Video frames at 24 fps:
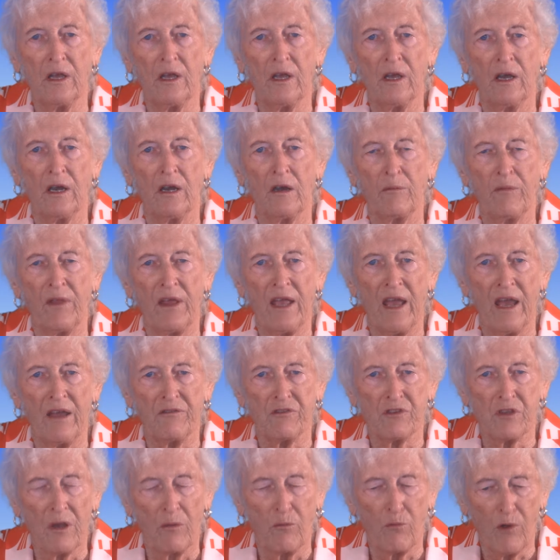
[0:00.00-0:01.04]
Um, they have
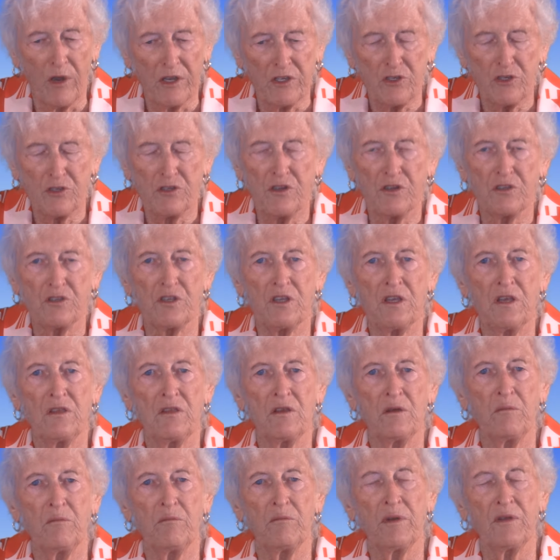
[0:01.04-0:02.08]
some righteousness in
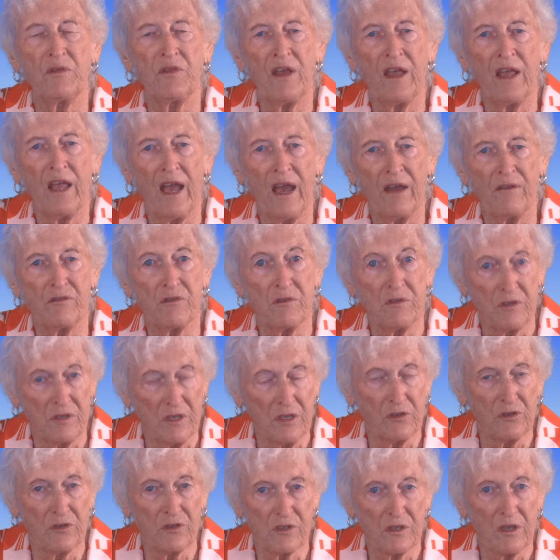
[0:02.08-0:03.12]
them, but they have
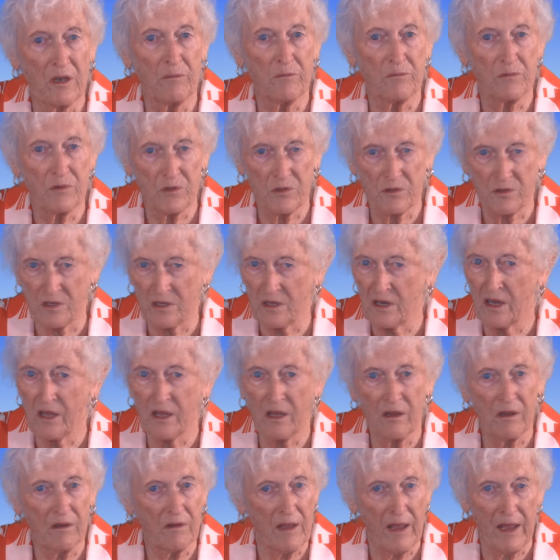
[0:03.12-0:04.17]
still some
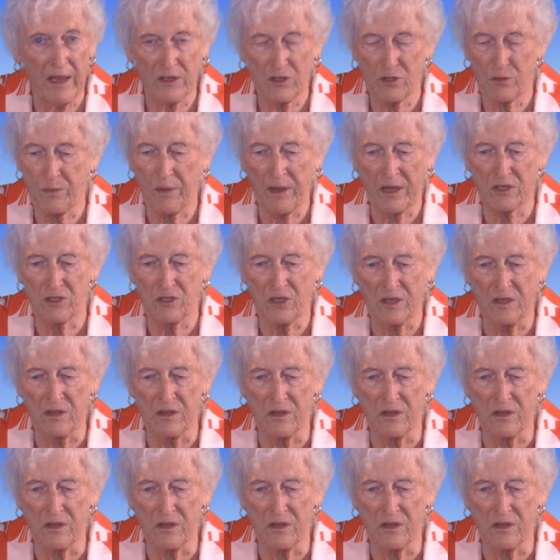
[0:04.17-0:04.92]
sinning aspects in